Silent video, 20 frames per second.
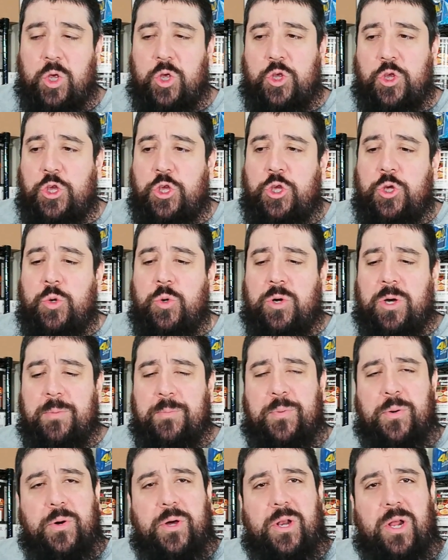You can
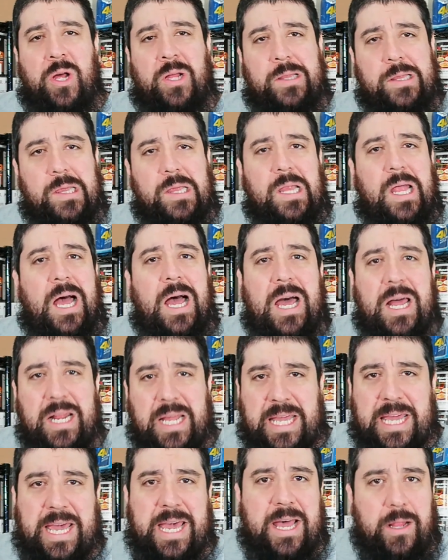put a lot of
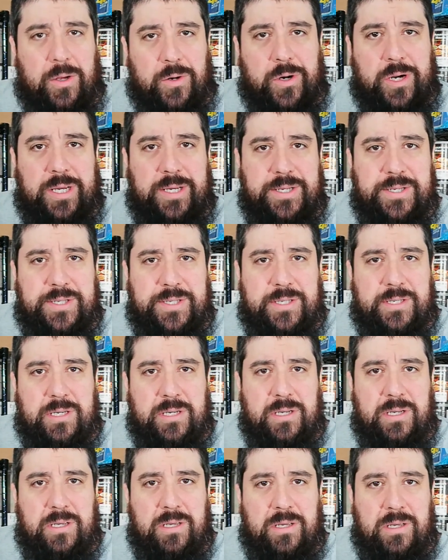calories
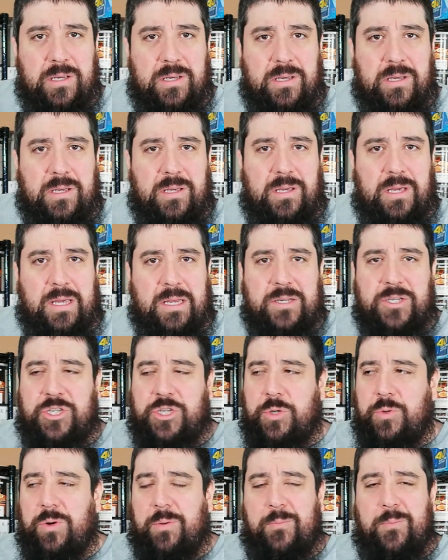
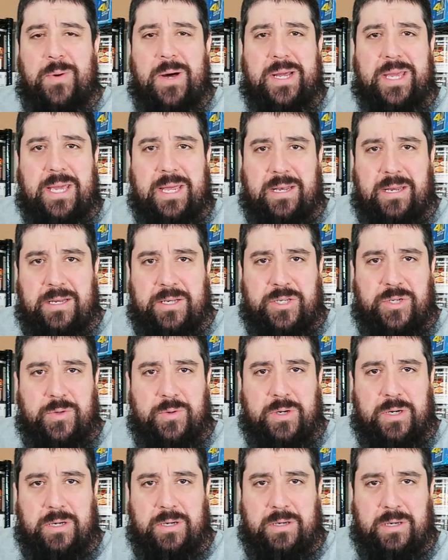into a bucket, into
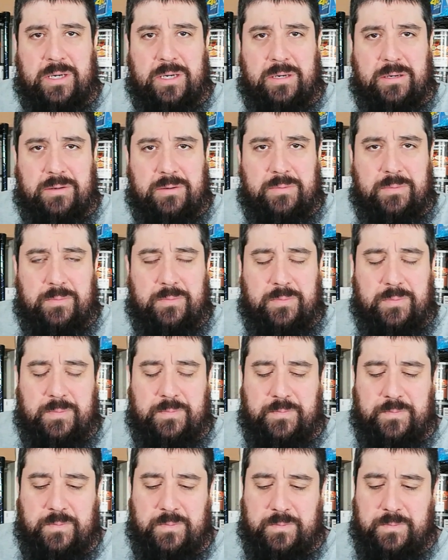a
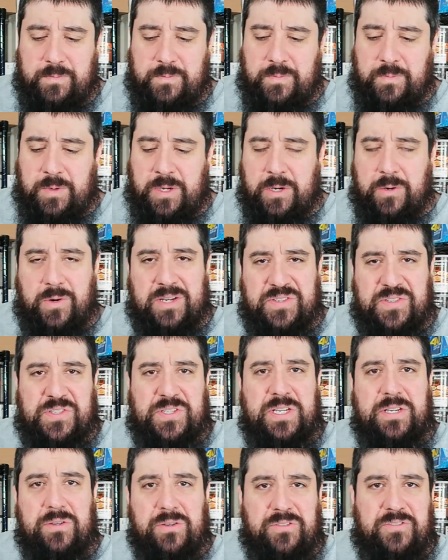
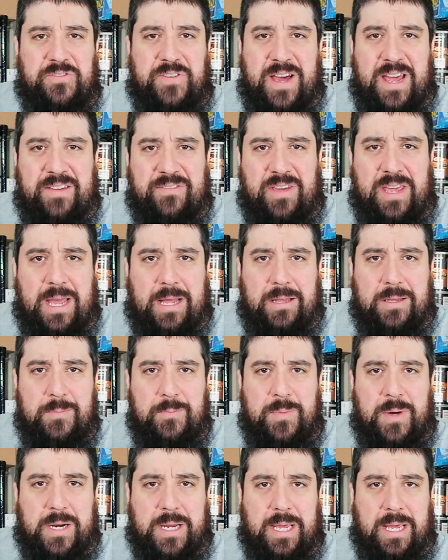sealed 5-gallon
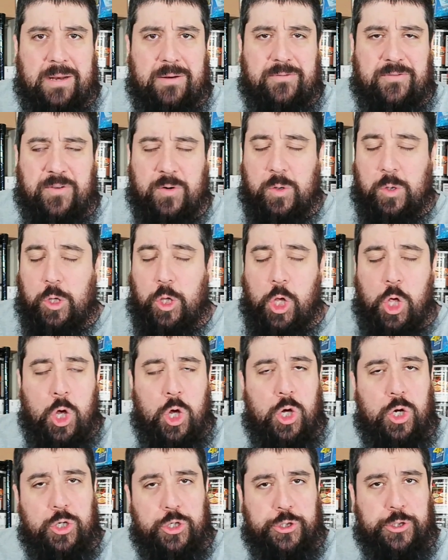bucket for
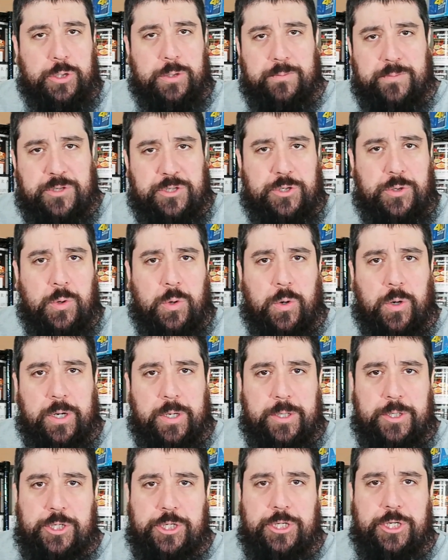long-term
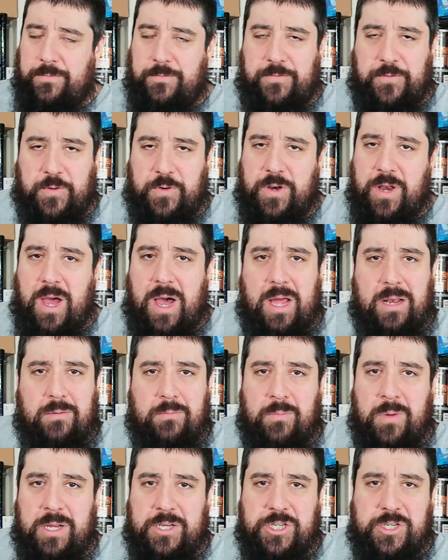storage for not
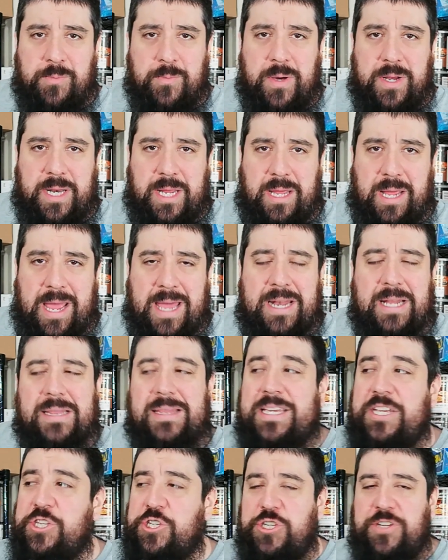much money. And at
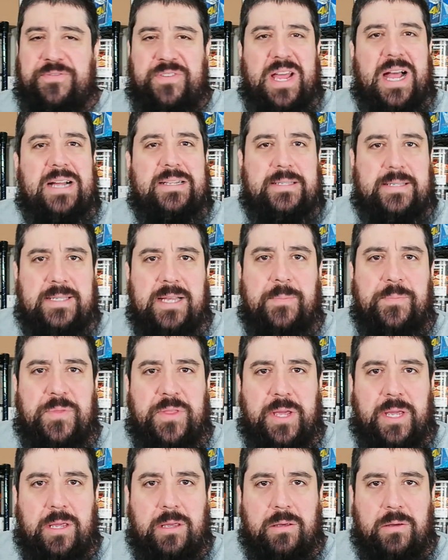least you've got
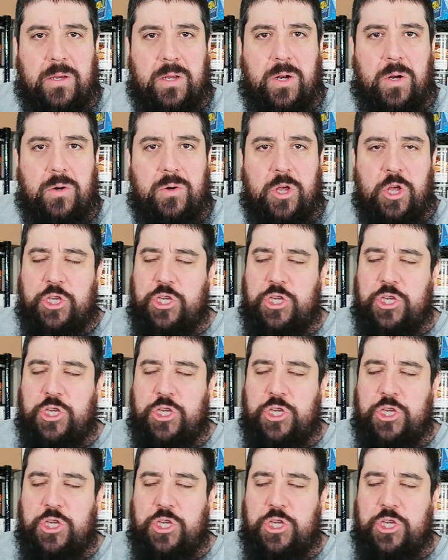something, you know.